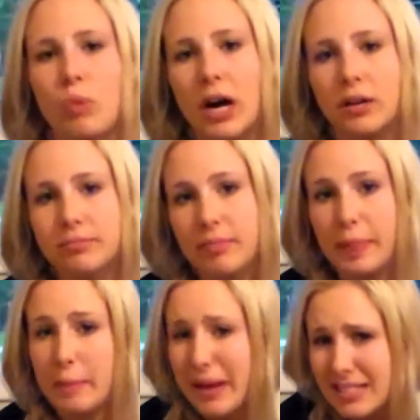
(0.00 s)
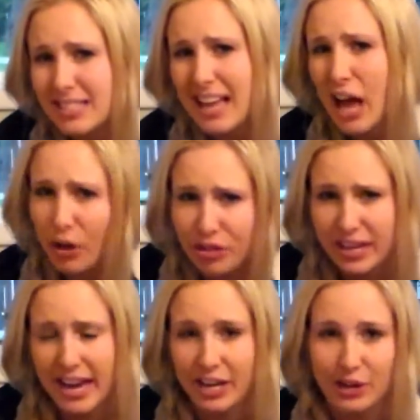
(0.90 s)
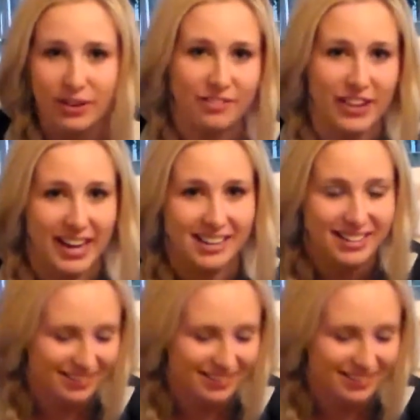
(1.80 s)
Well, the best healthy candy you can find.